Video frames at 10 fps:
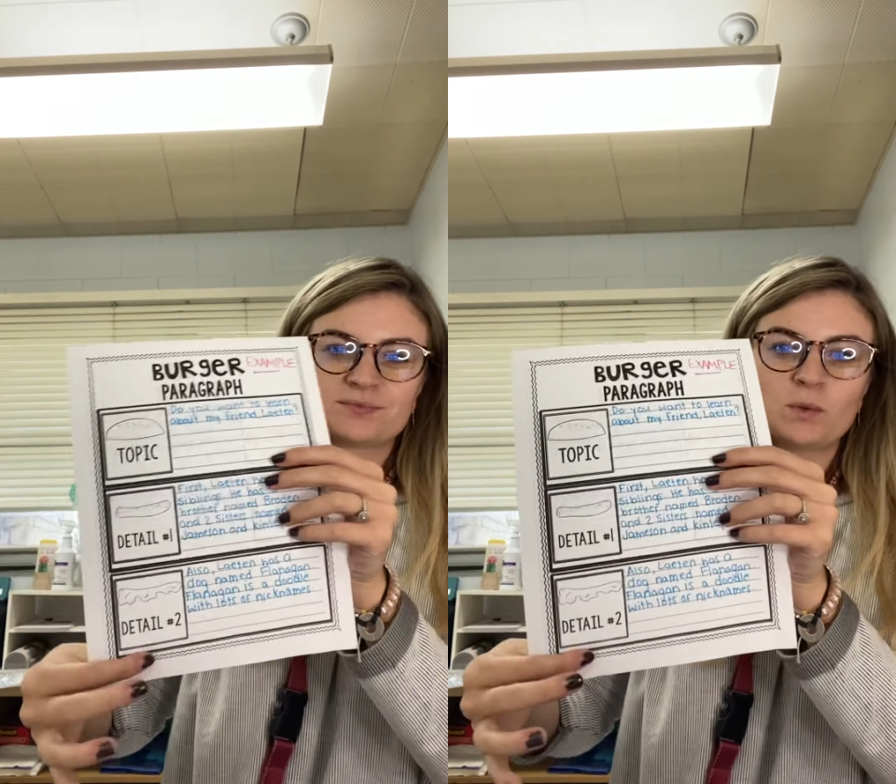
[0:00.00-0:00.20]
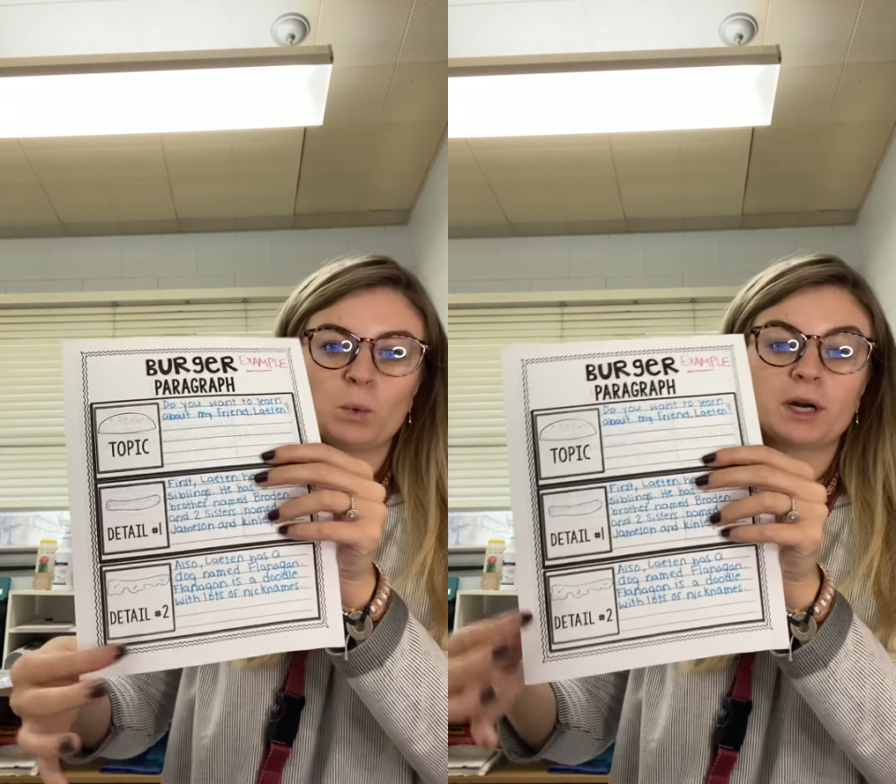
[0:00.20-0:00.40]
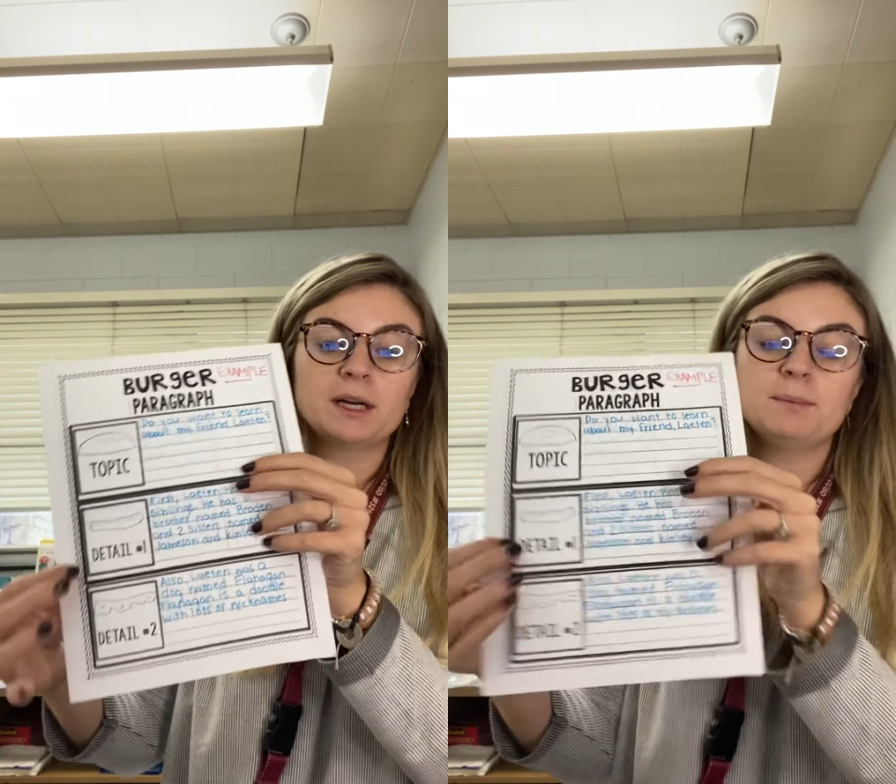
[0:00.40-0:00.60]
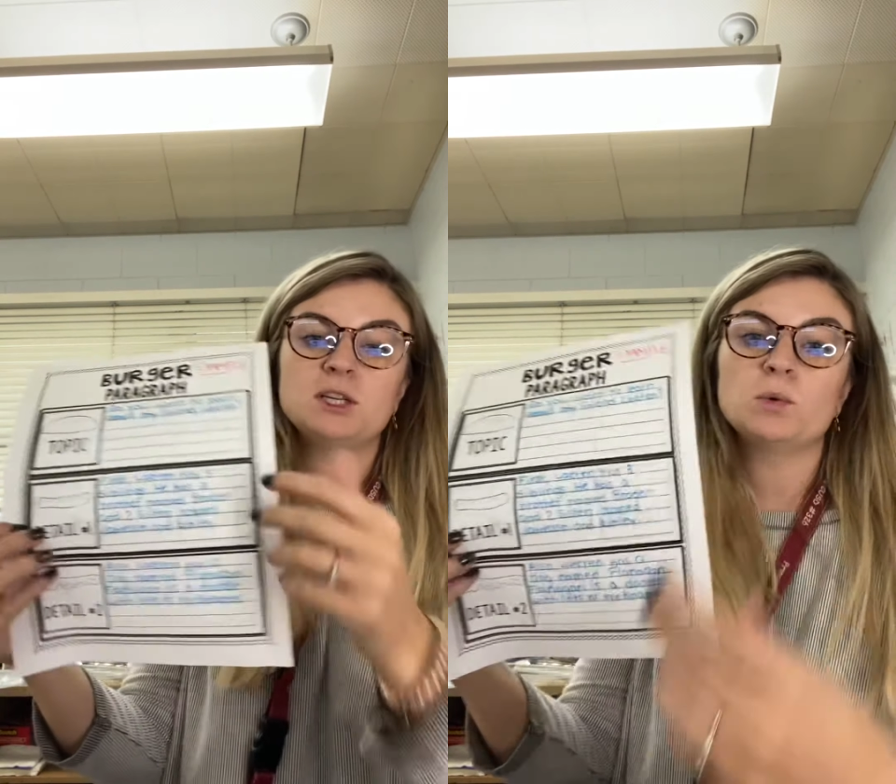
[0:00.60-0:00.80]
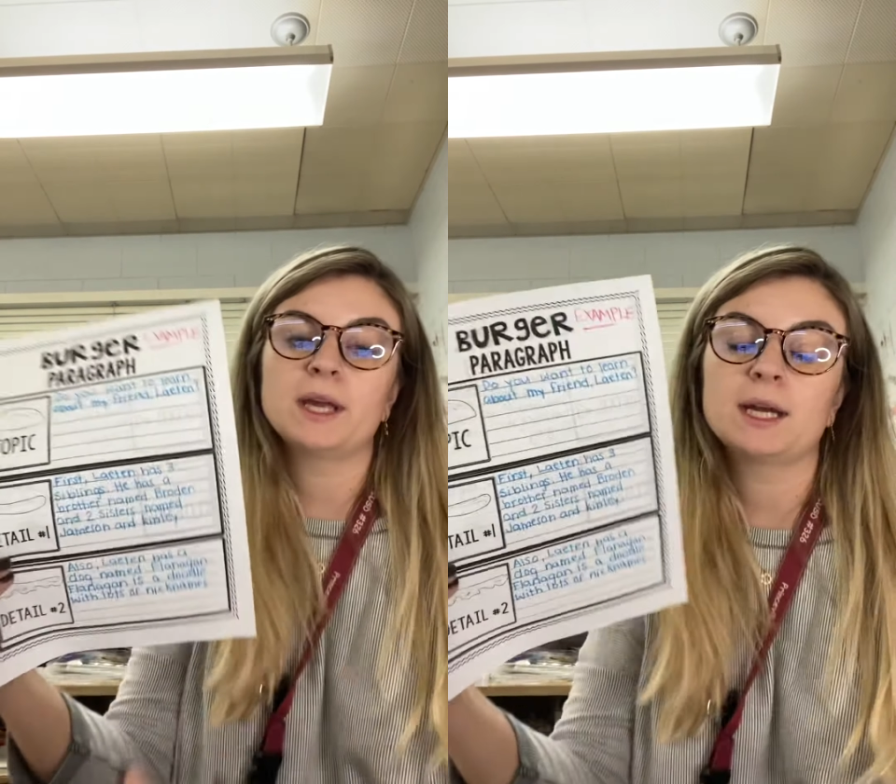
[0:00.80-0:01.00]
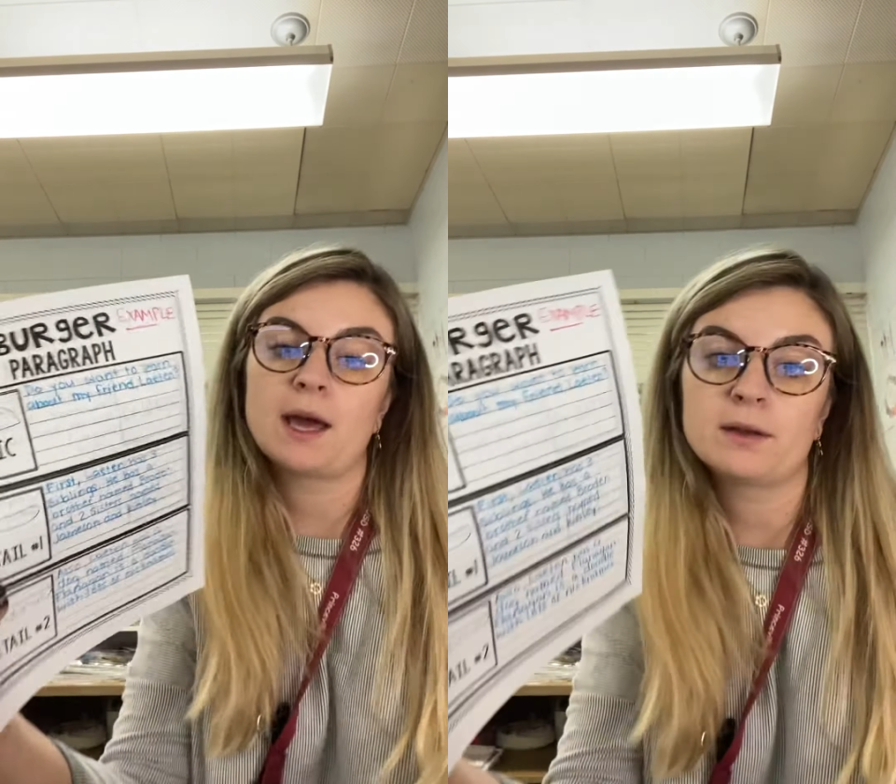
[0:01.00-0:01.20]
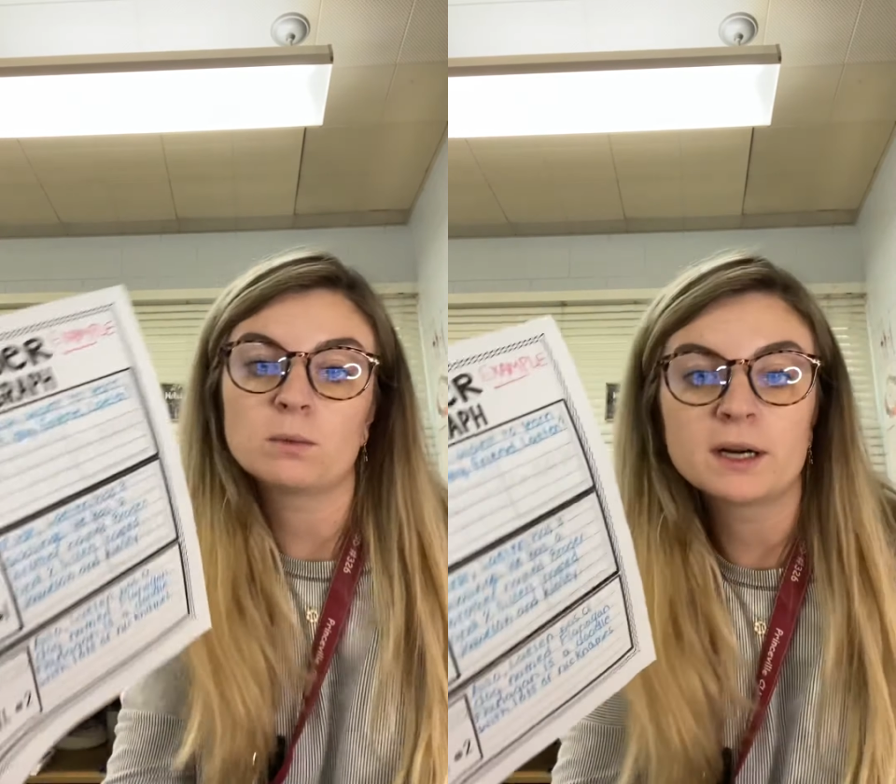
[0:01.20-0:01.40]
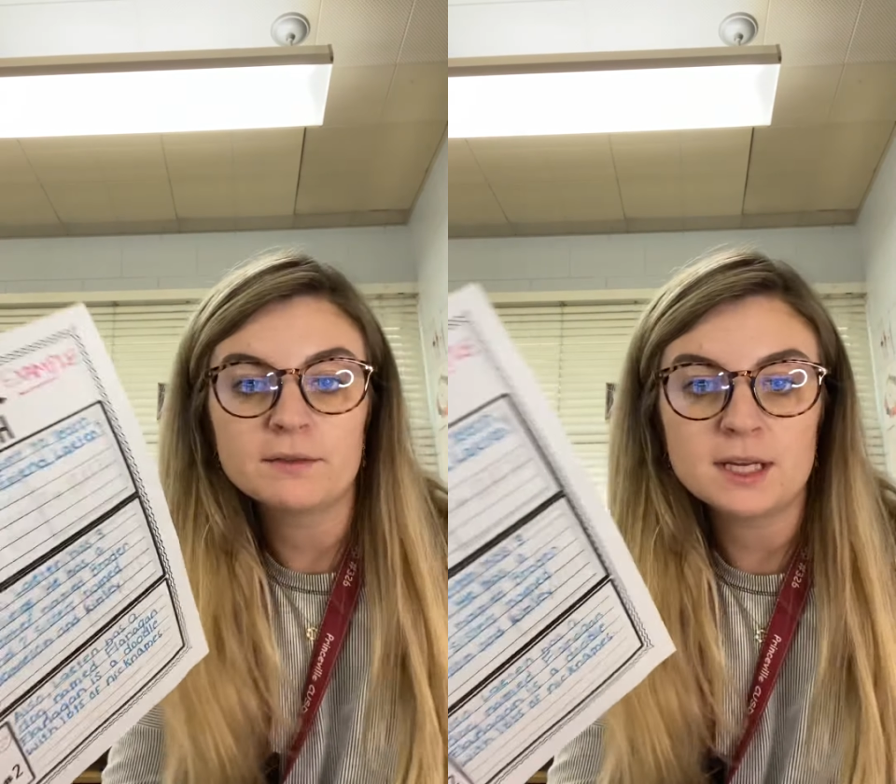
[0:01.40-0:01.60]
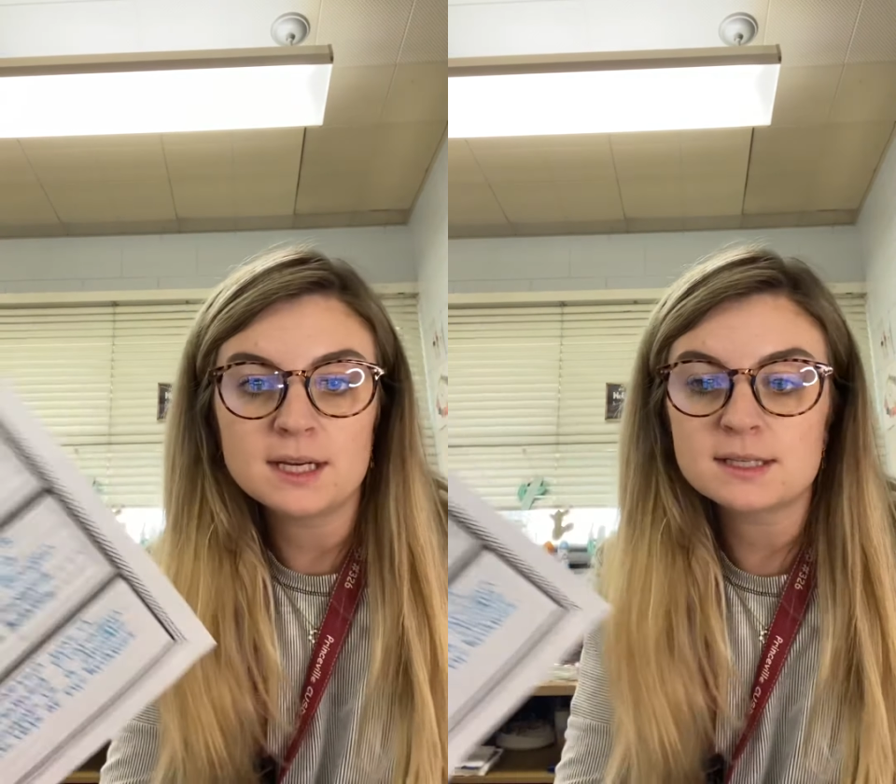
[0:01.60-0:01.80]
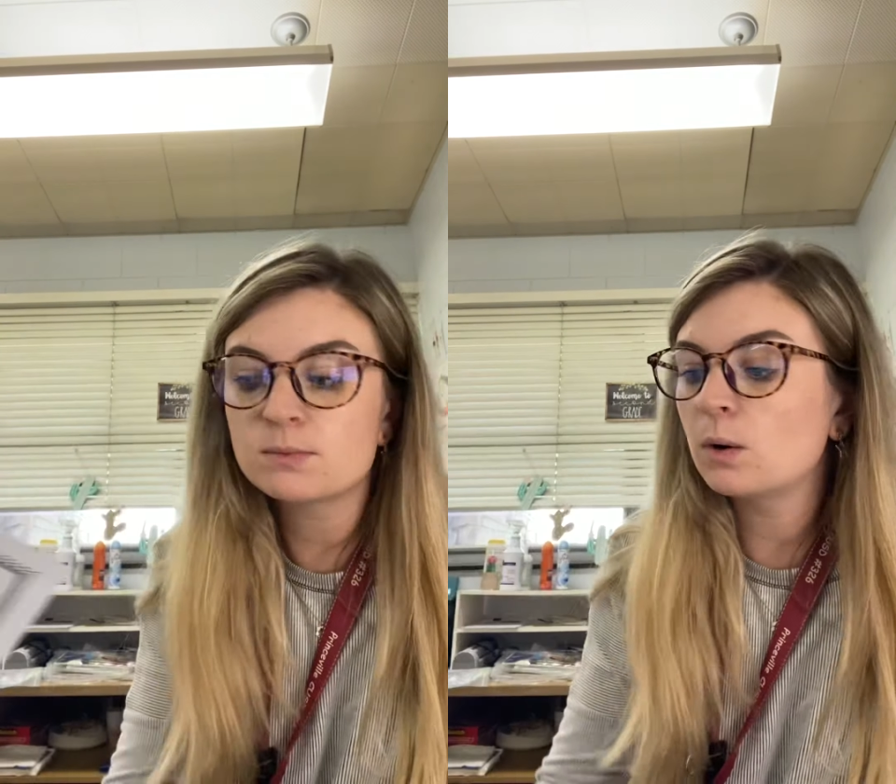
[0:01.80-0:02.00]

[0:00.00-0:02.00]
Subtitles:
we're going to be doing another one of these,